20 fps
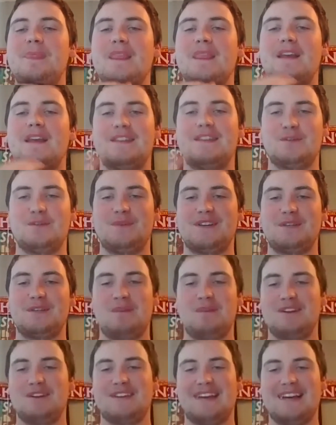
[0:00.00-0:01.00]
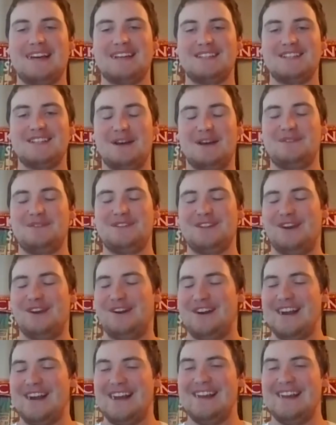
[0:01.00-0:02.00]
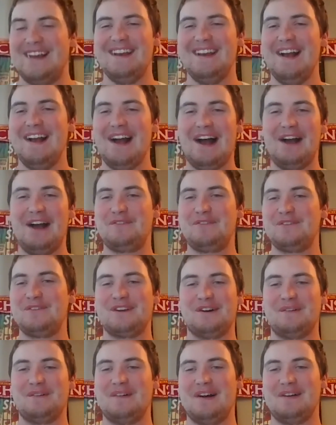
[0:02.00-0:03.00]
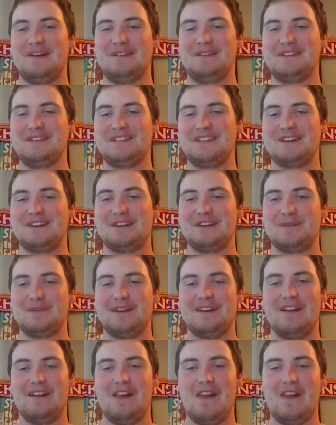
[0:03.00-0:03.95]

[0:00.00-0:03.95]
This week's podcast, I'm sorry, I forgot what I was talking about.